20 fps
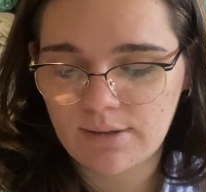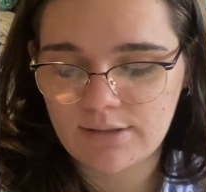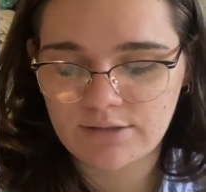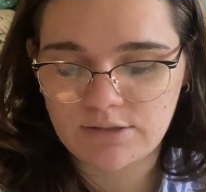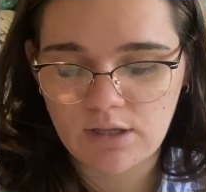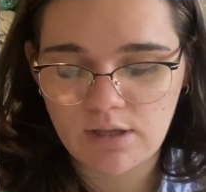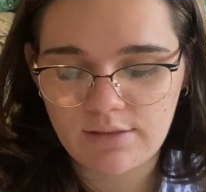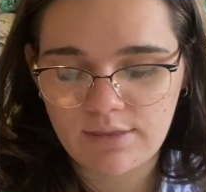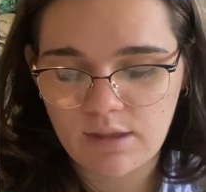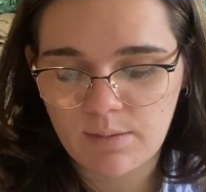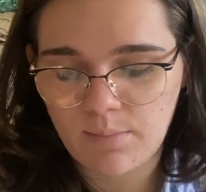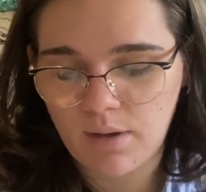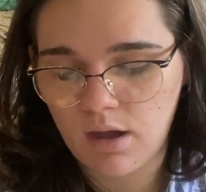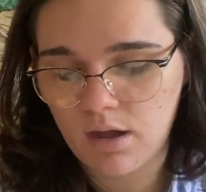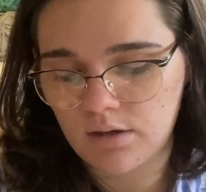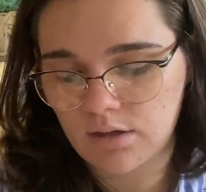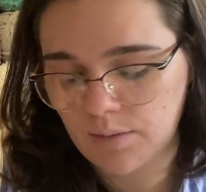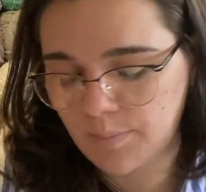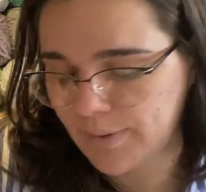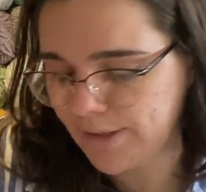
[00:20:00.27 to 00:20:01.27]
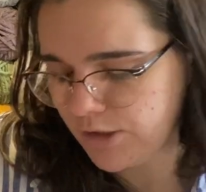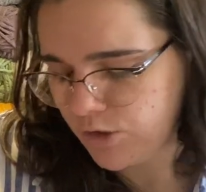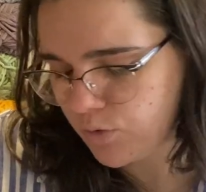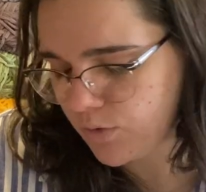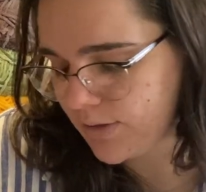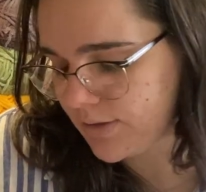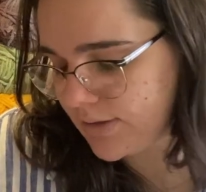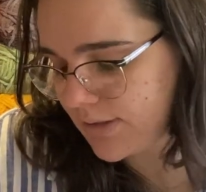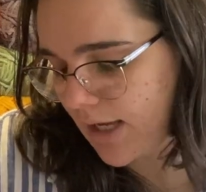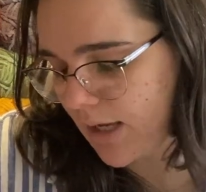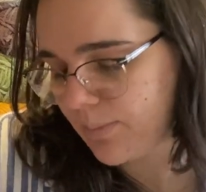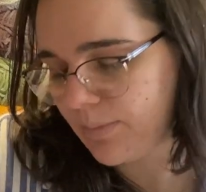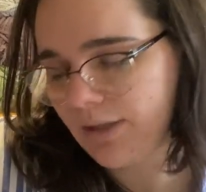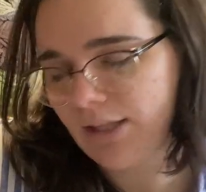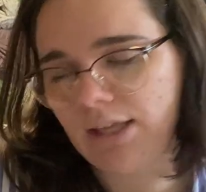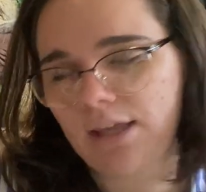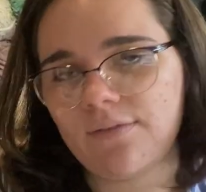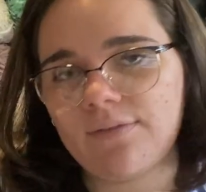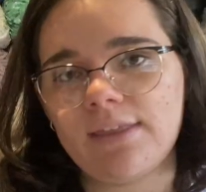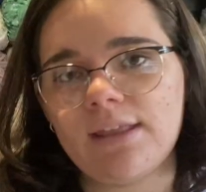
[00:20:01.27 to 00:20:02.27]
I saw them on Pinterest, I
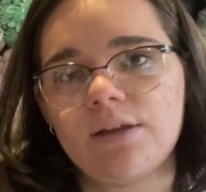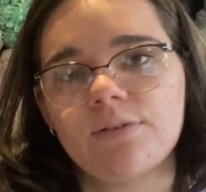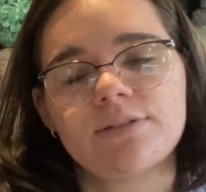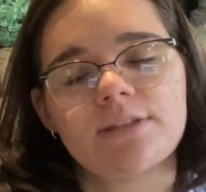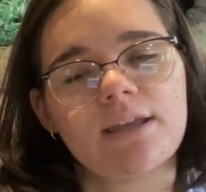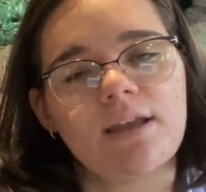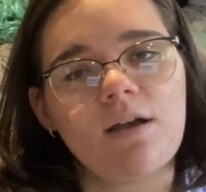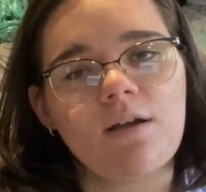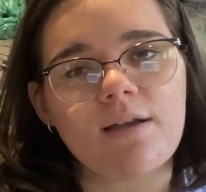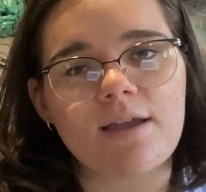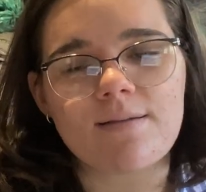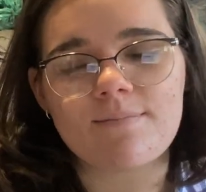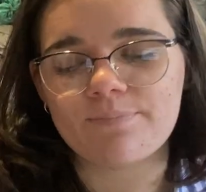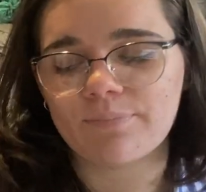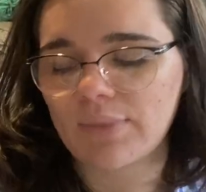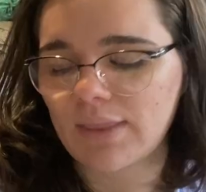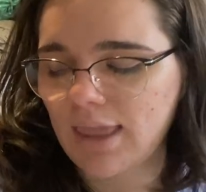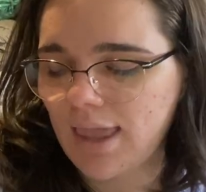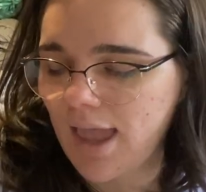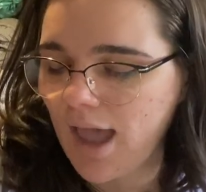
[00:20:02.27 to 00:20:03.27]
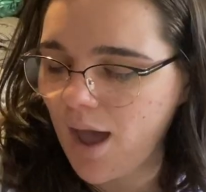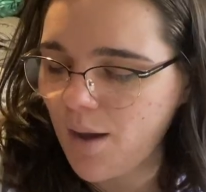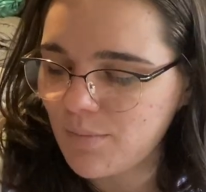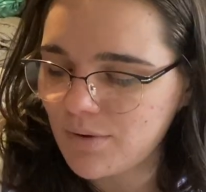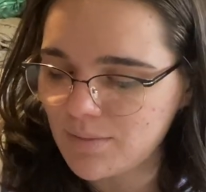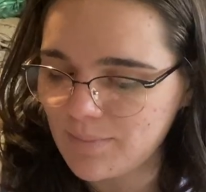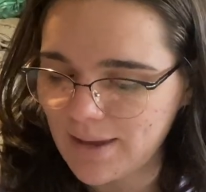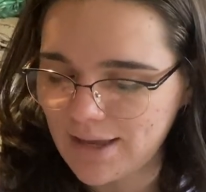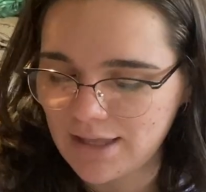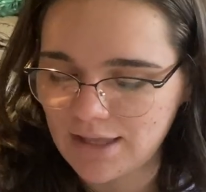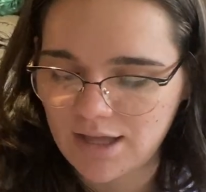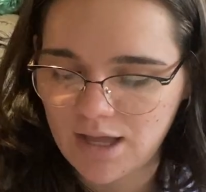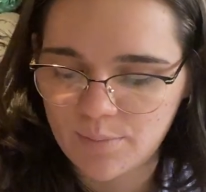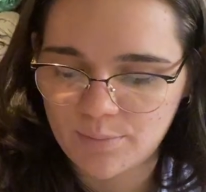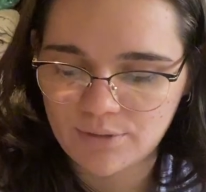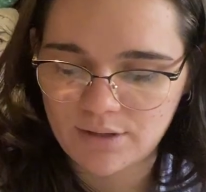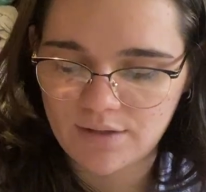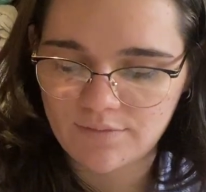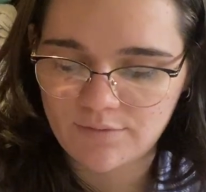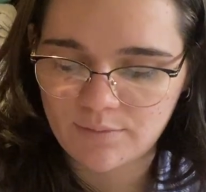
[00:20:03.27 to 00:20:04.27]
believe, and it's like, okay, I'm going to make a
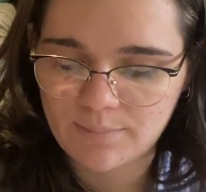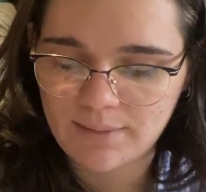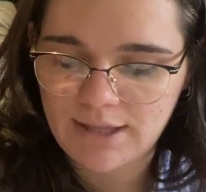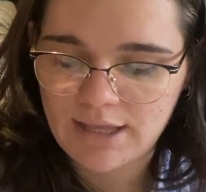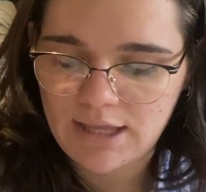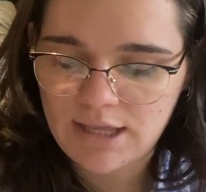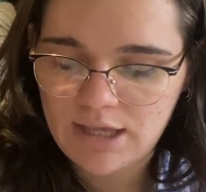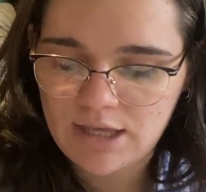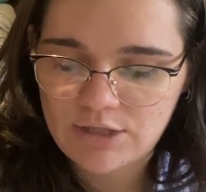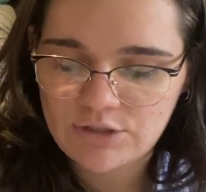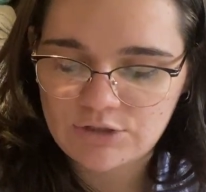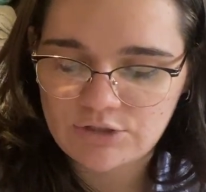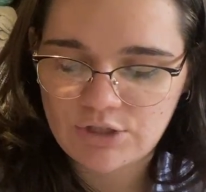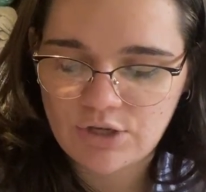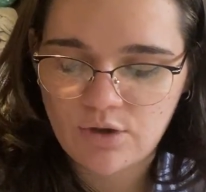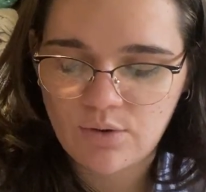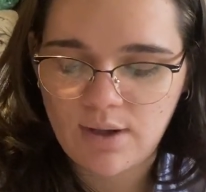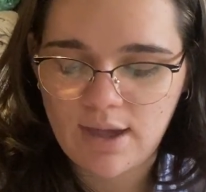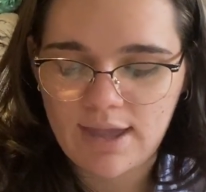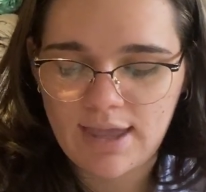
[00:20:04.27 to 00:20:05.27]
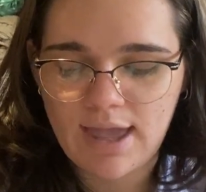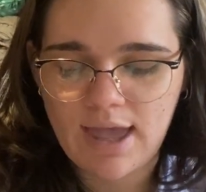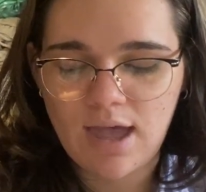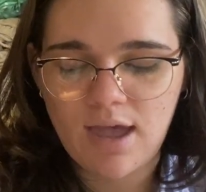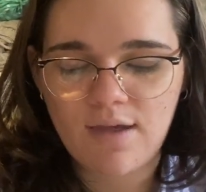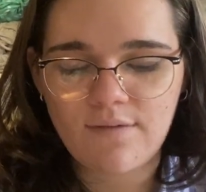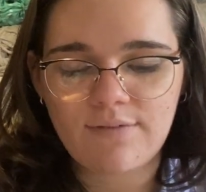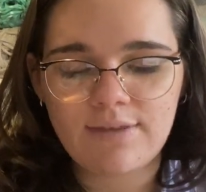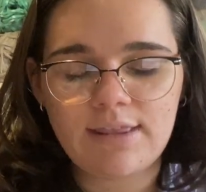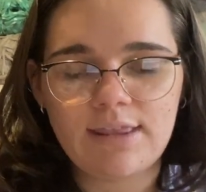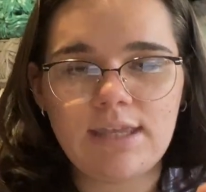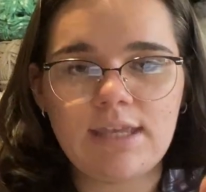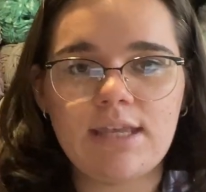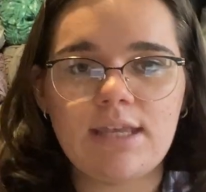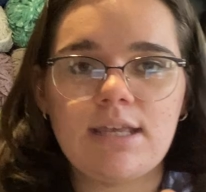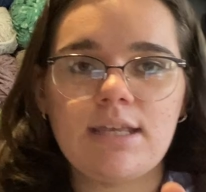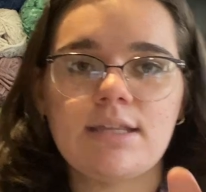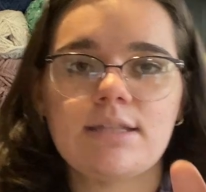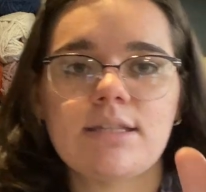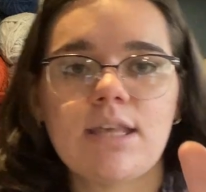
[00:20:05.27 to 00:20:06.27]
couple of them. So I have
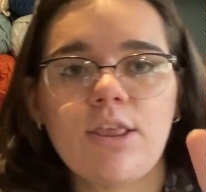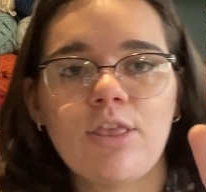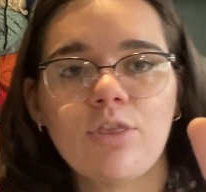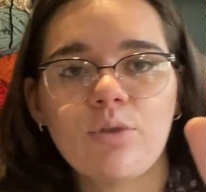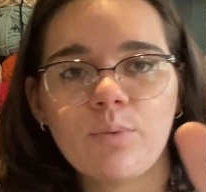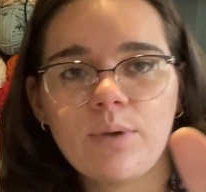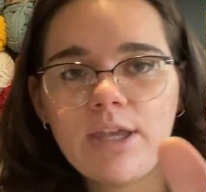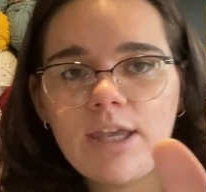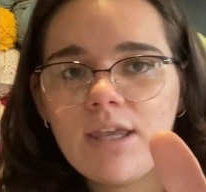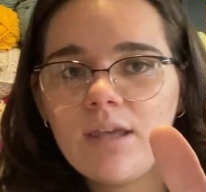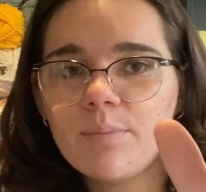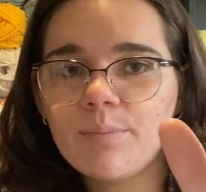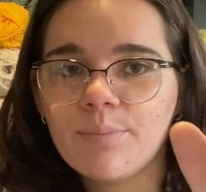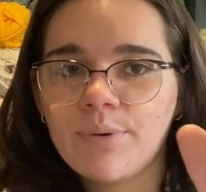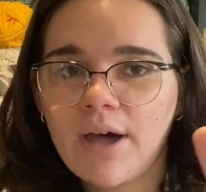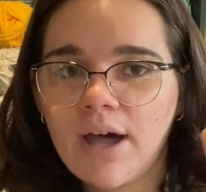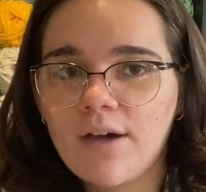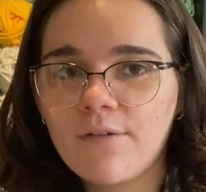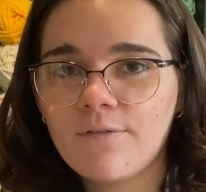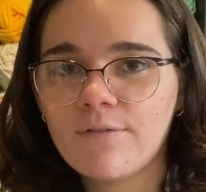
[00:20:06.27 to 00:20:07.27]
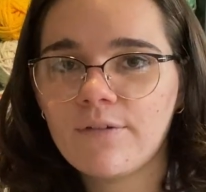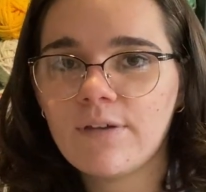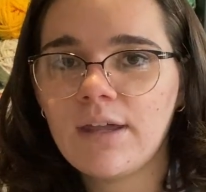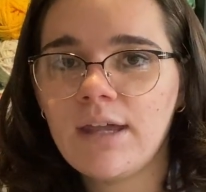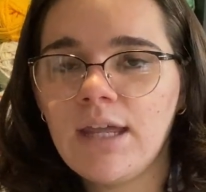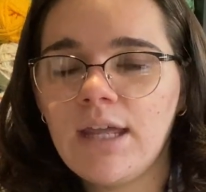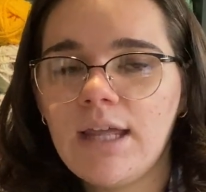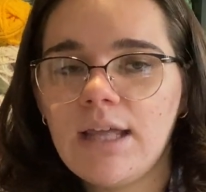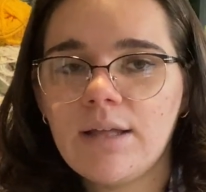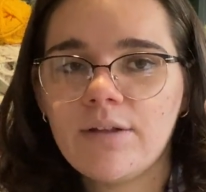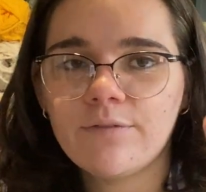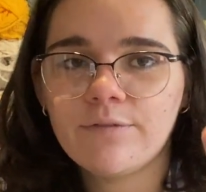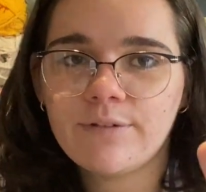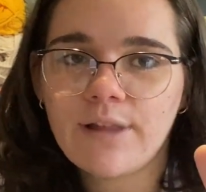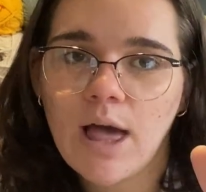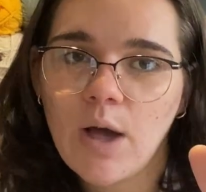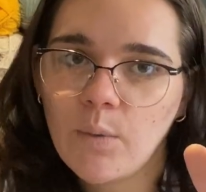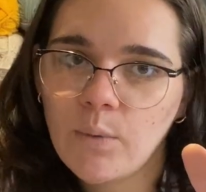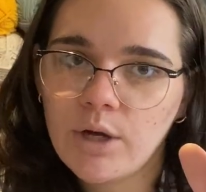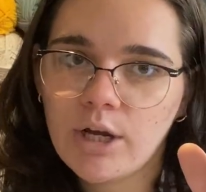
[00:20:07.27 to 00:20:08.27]
these 3 puff
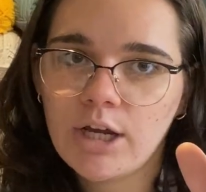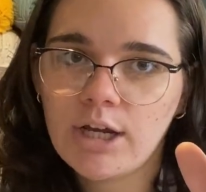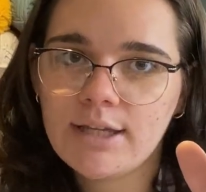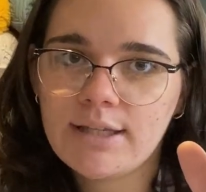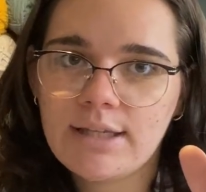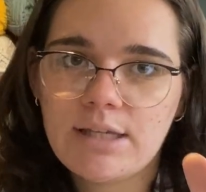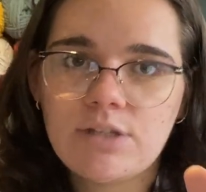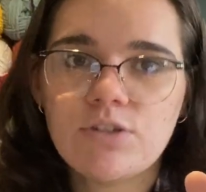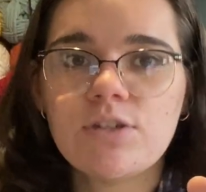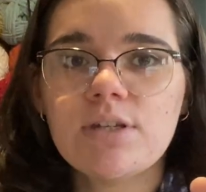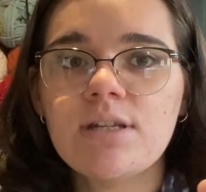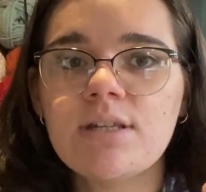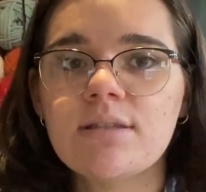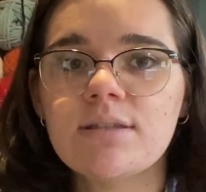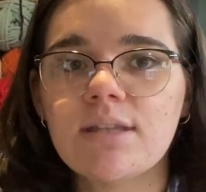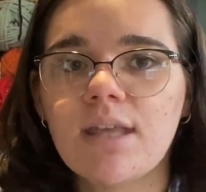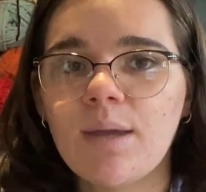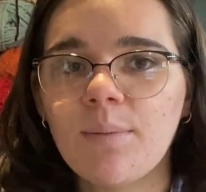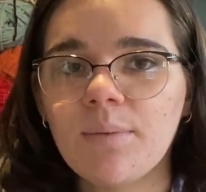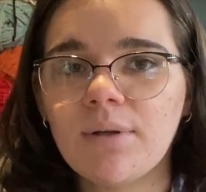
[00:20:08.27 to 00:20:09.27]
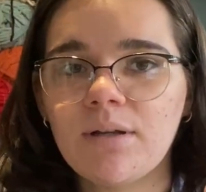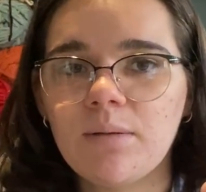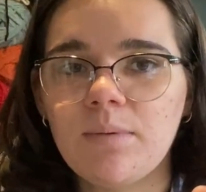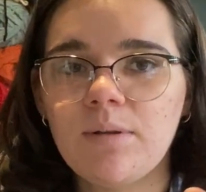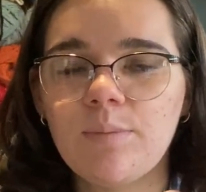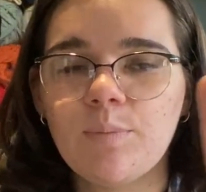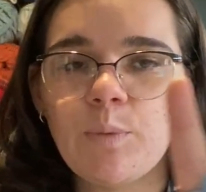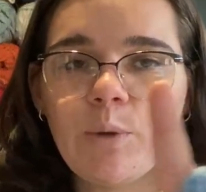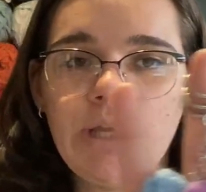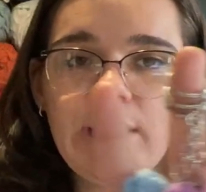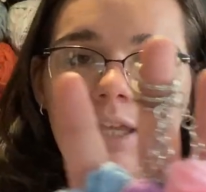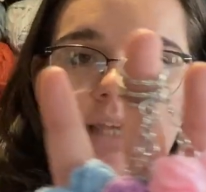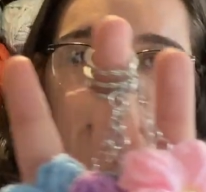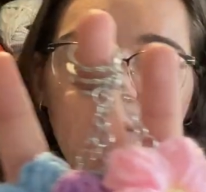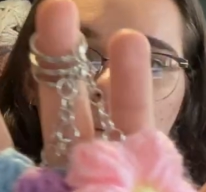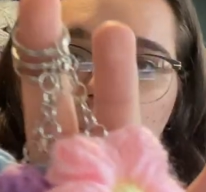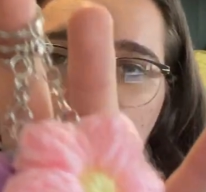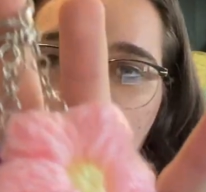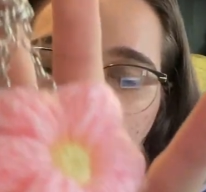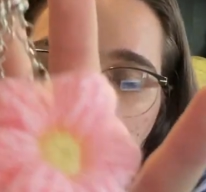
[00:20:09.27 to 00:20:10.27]
flower keychains that I'm going to be
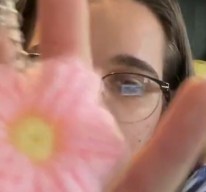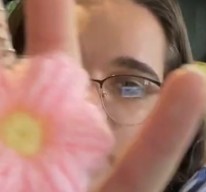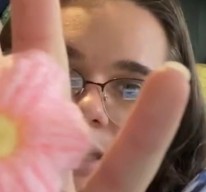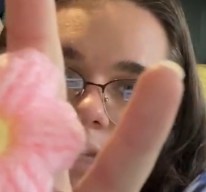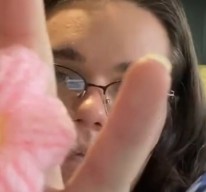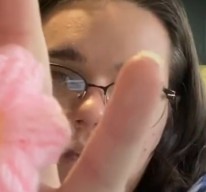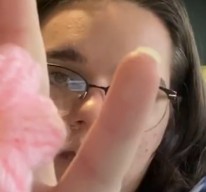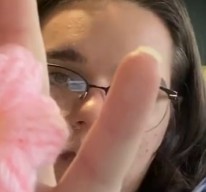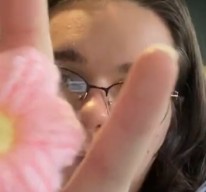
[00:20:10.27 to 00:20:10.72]
bringing with me.